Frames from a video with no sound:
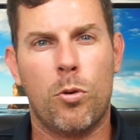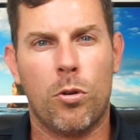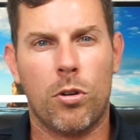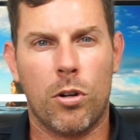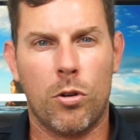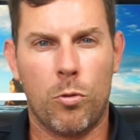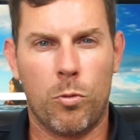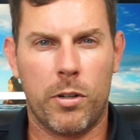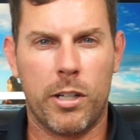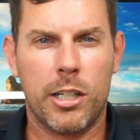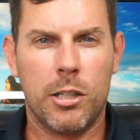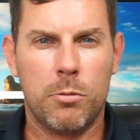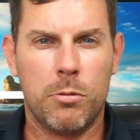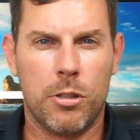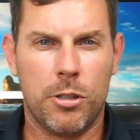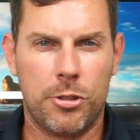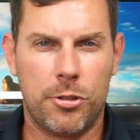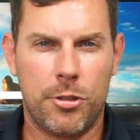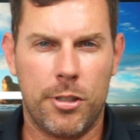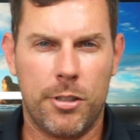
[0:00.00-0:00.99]
or a rear
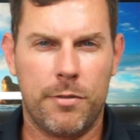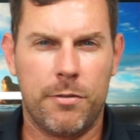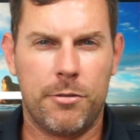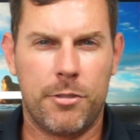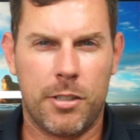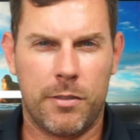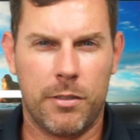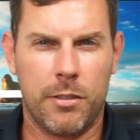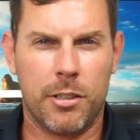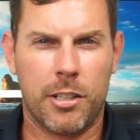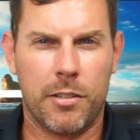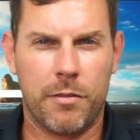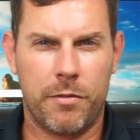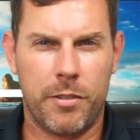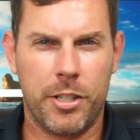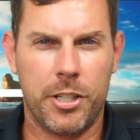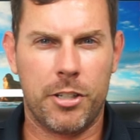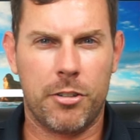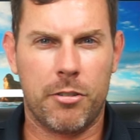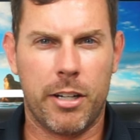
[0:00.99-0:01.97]
wheel driven
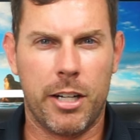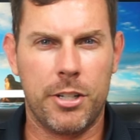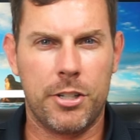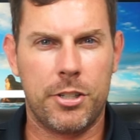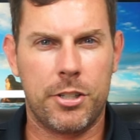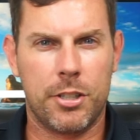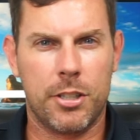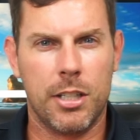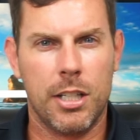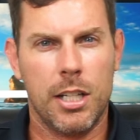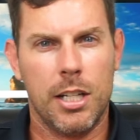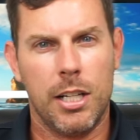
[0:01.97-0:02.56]
configuration.